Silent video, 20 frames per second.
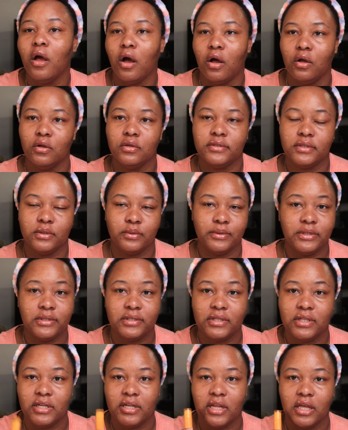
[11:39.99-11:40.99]
Also,
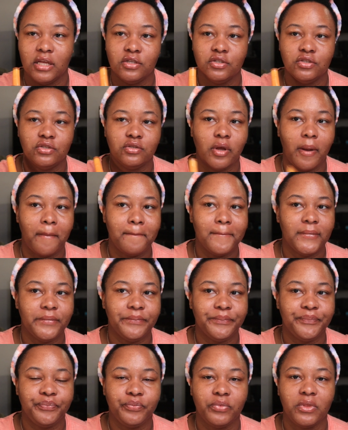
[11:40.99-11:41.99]
this Laneige
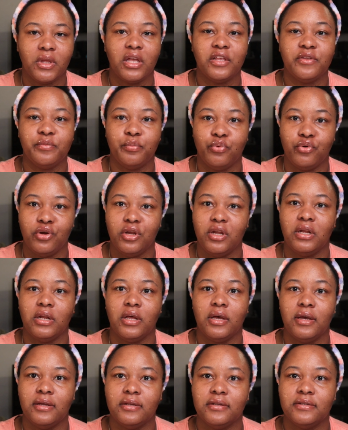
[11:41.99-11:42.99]
is pretty
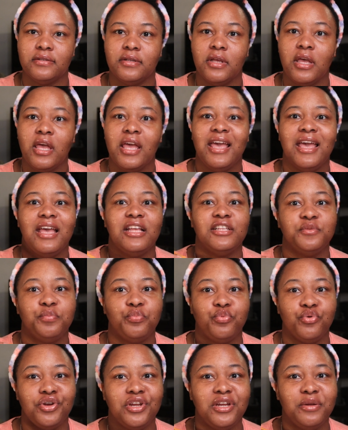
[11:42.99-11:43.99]
nice. It's
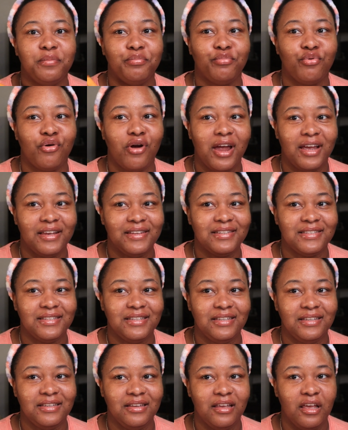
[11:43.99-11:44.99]
pretty
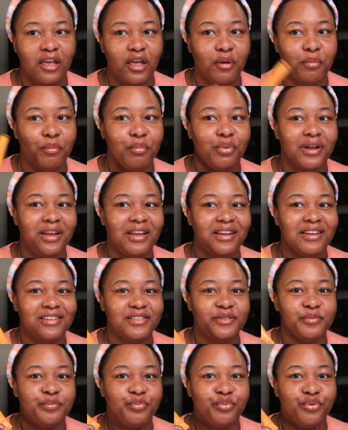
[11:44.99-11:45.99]
pricey, but it
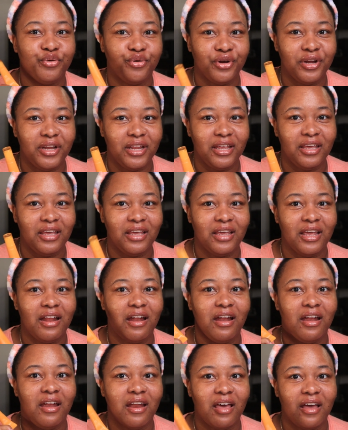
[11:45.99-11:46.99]
is pretty
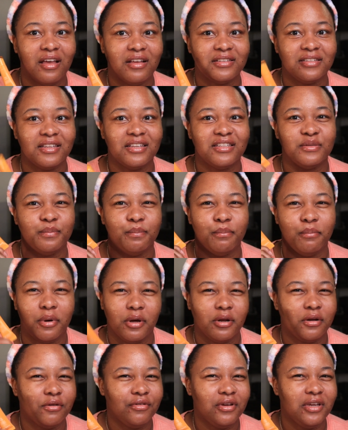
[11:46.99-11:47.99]
nice. It's
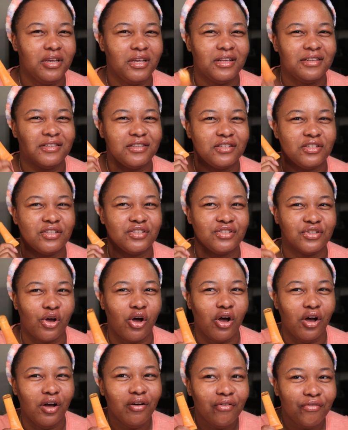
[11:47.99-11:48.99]
buttery, it's
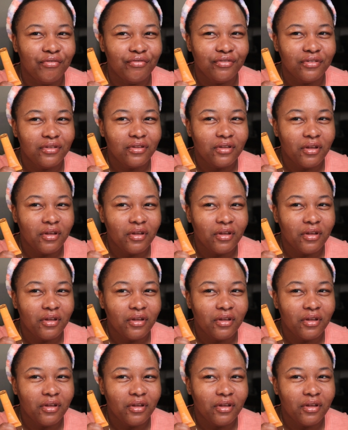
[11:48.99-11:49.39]
soft.